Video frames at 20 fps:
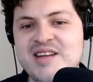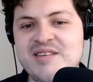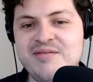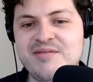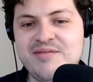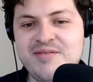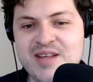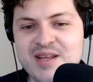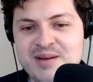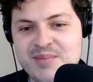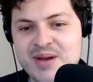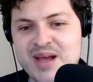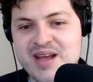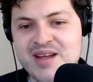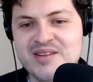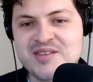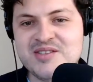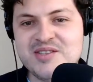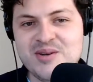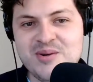
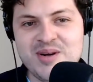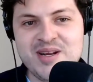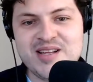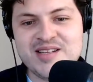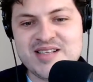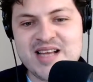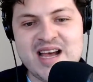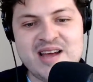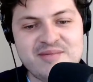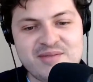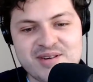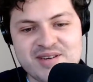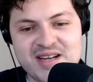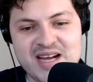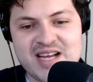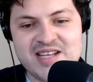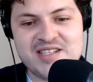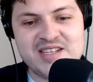Feedbands doing his advertising.